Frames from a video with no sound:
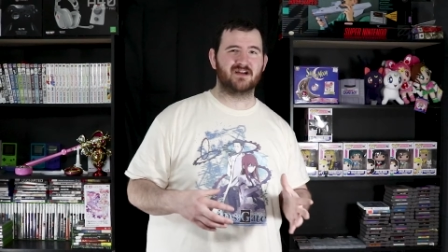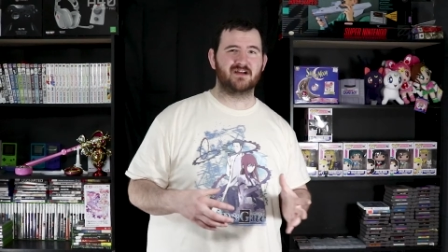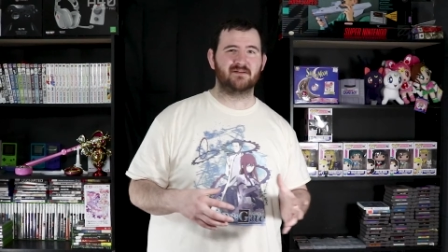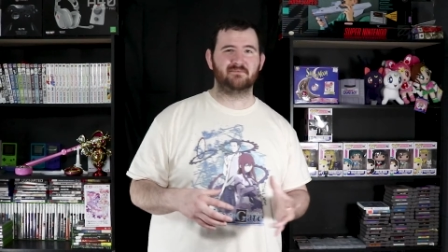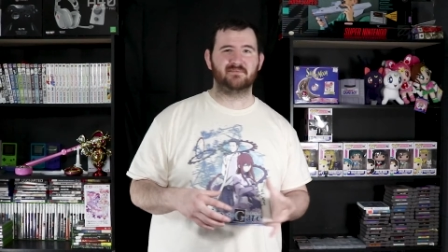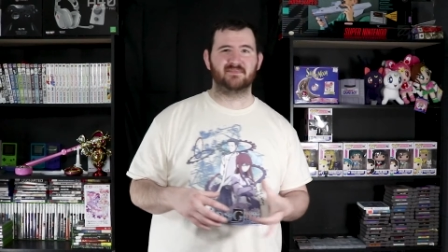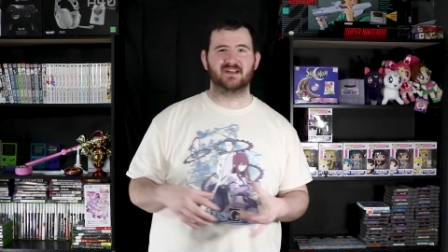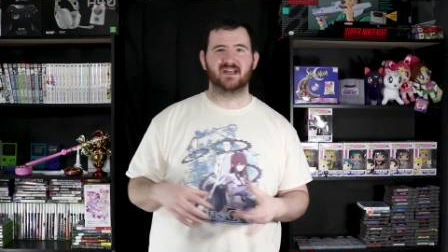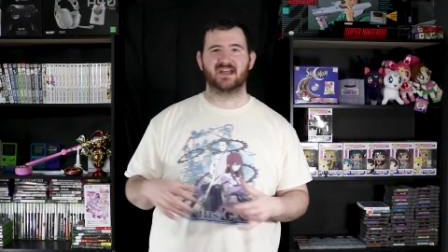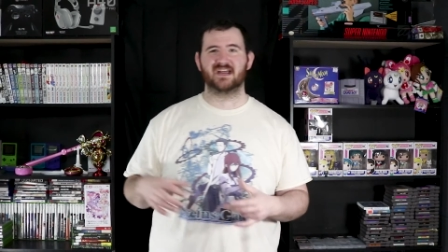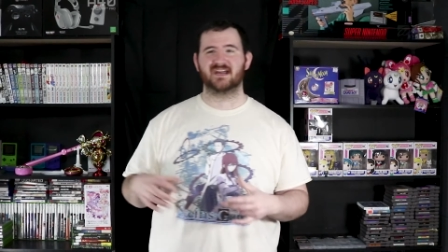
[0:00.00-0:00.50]

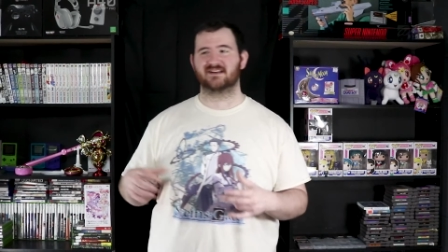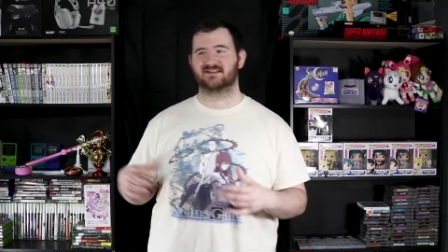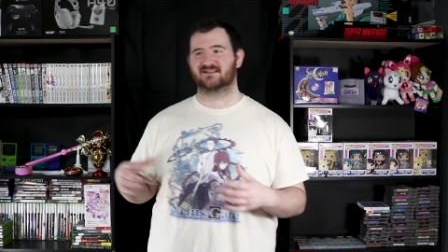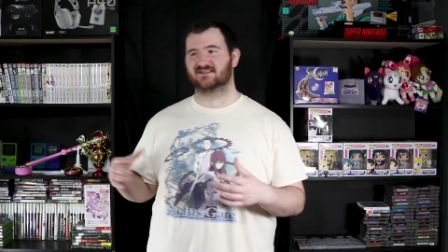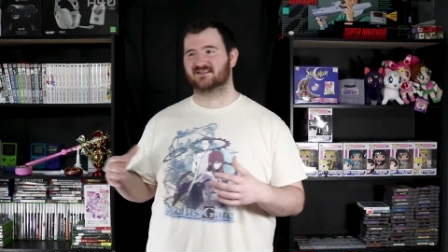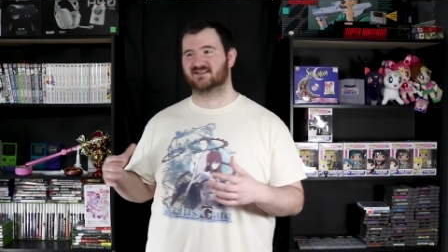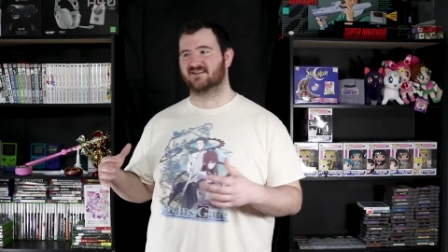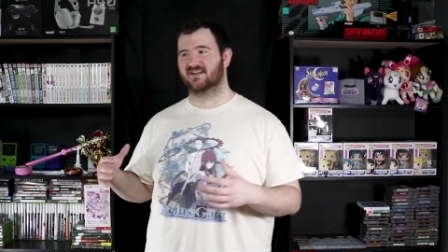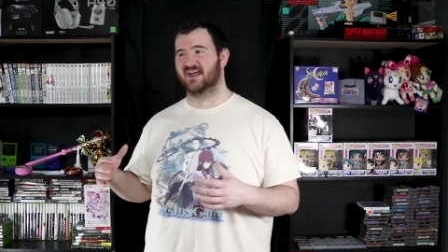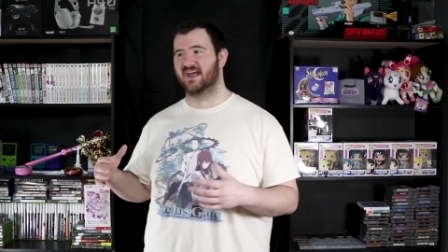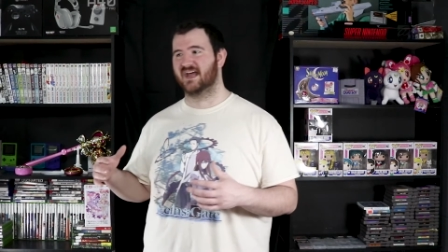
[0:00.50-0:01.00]
update
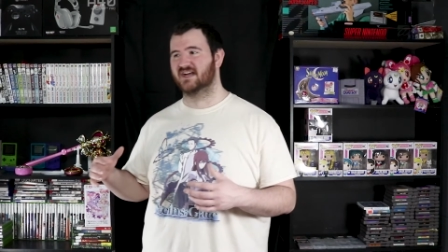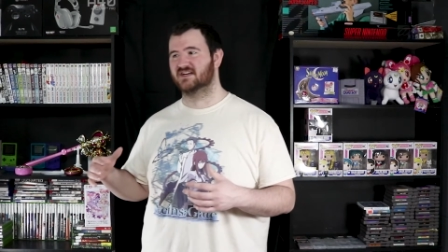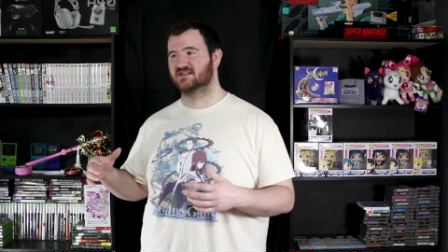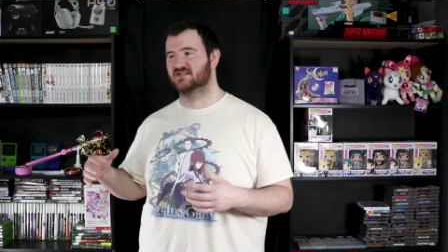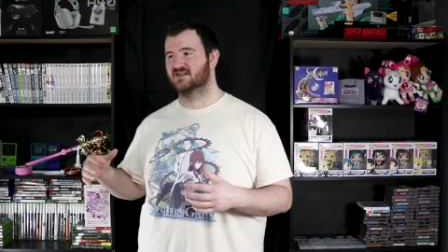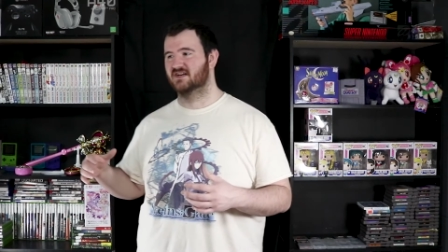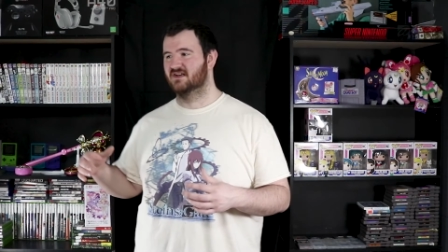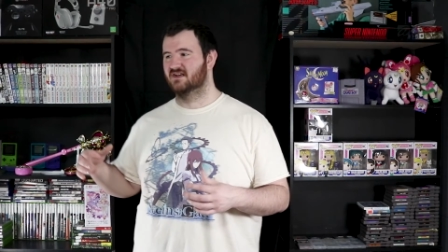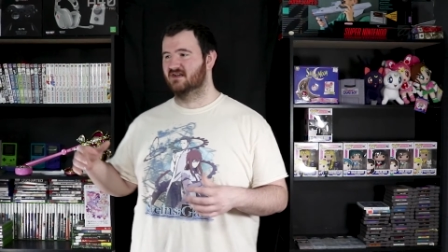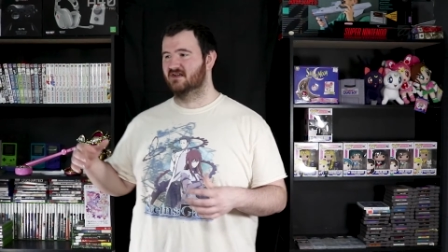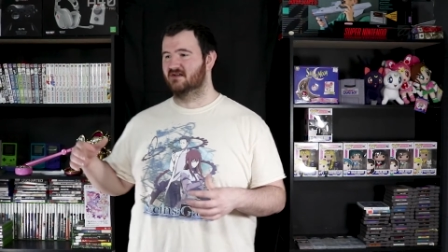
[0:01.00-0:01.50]

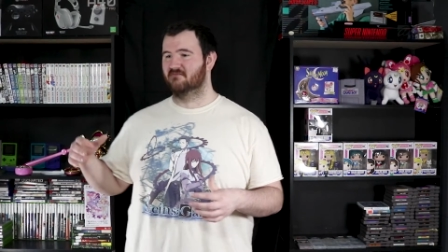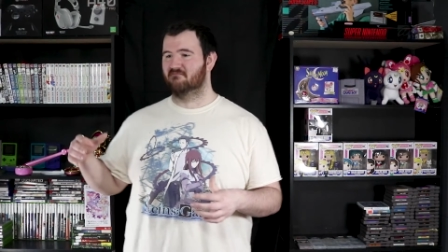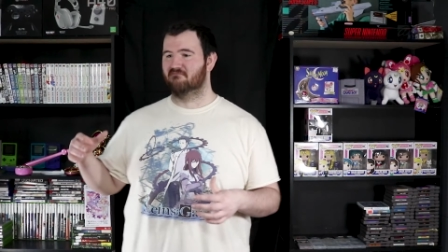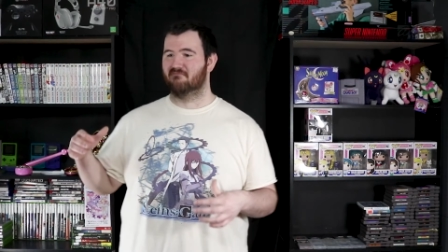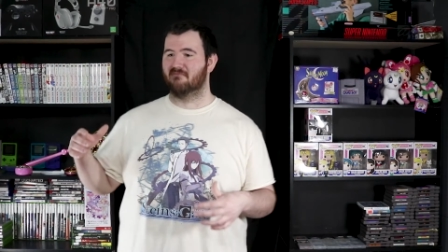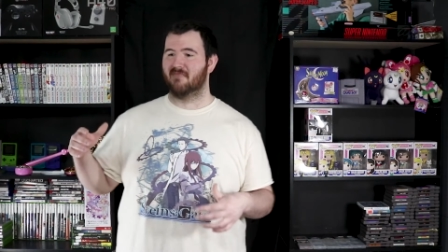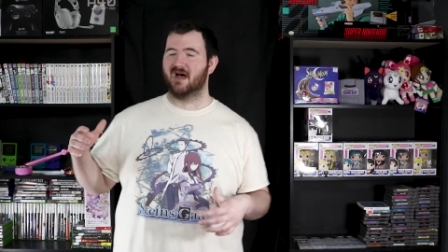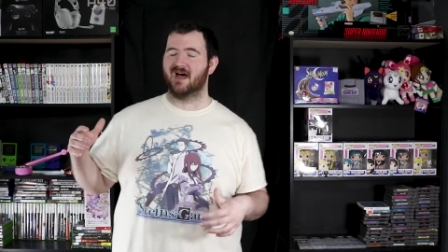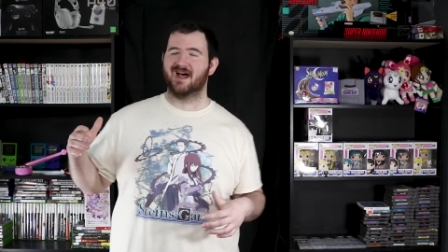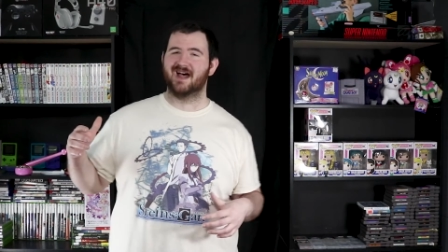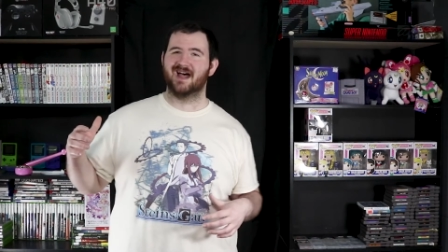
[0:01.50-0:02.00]
slash
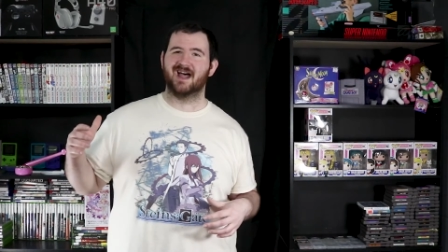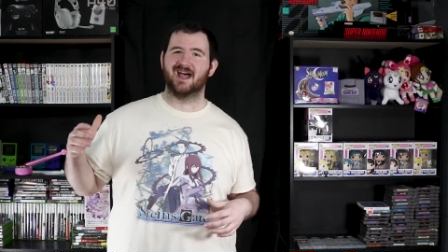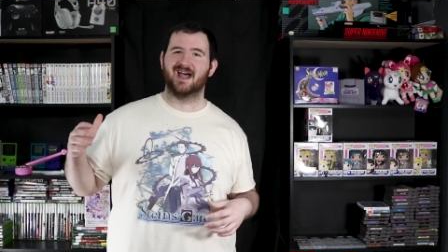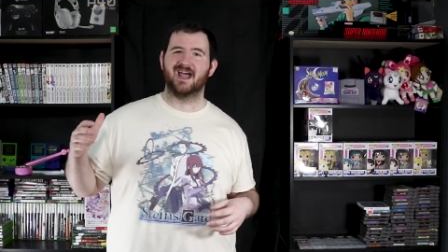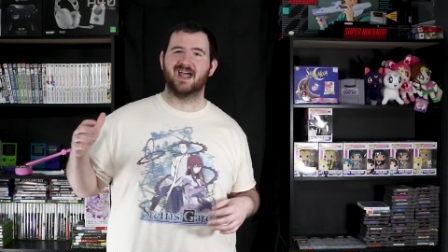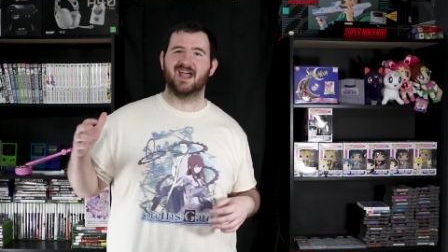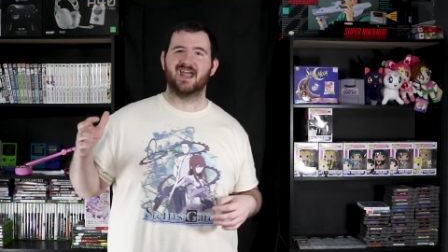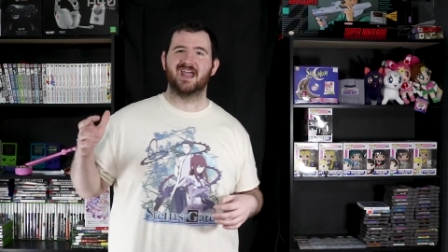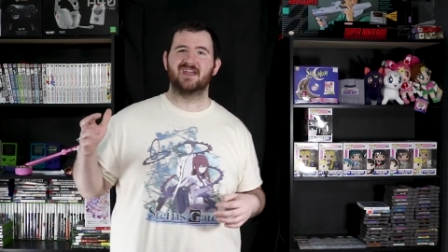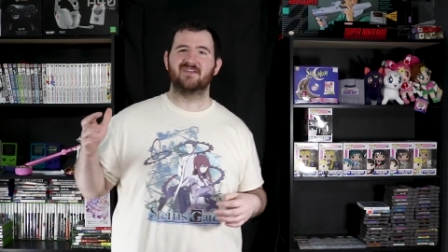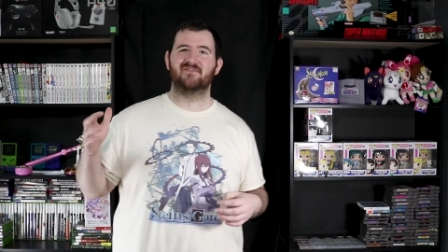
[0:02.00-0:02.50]

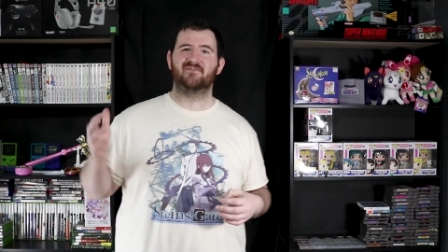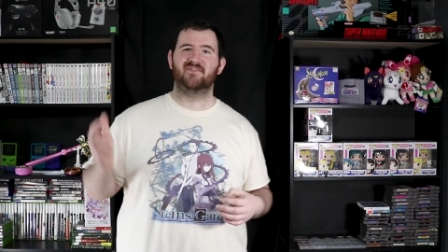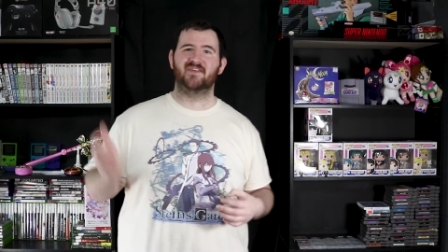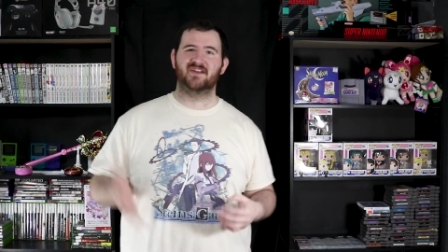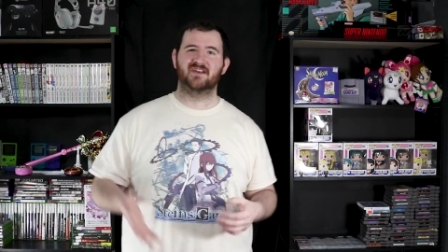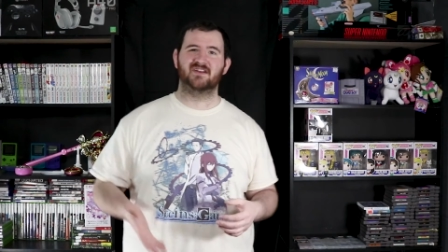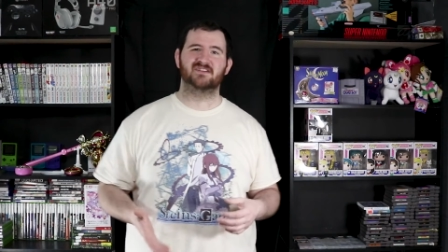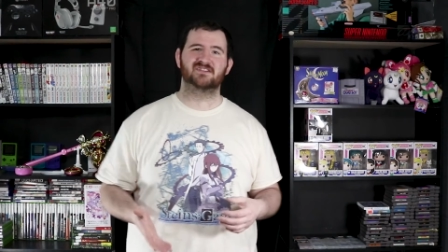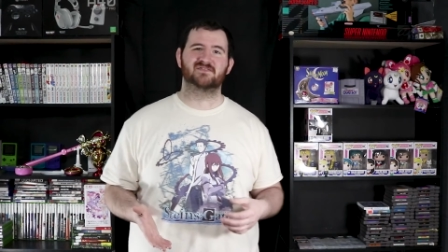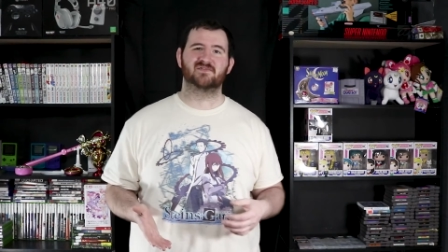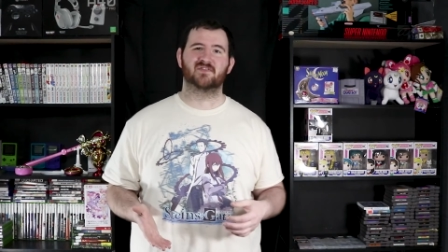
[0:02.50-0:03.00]
my
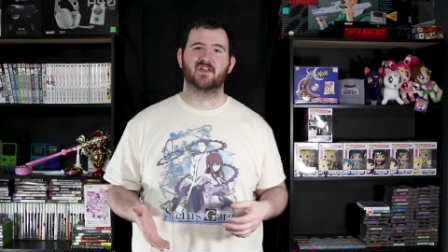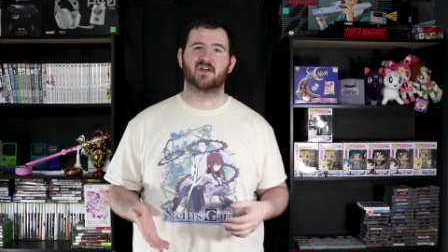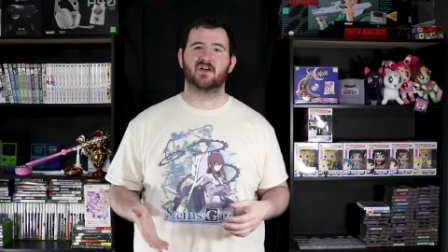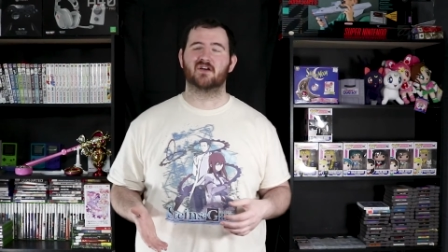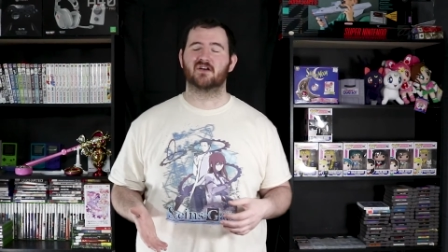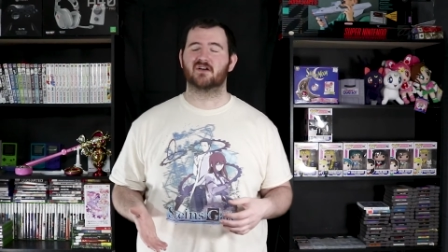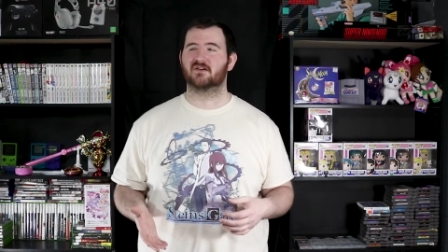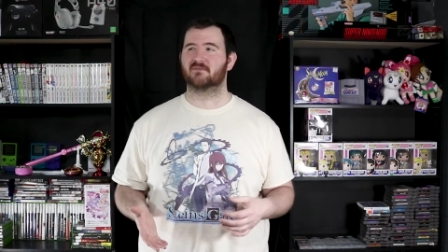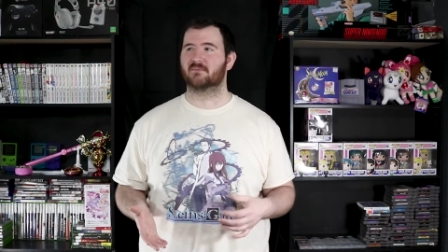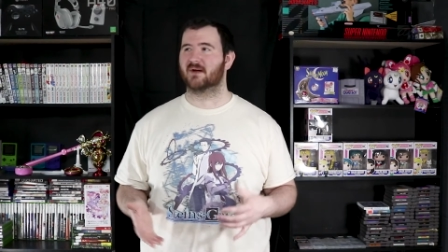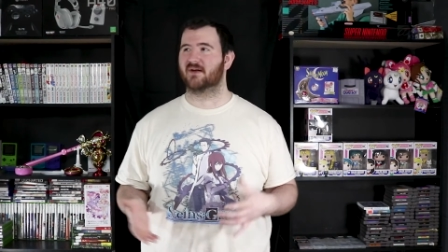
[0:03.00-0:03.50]
fitness
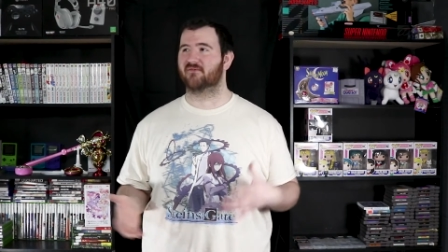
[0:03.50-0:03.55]
vlog,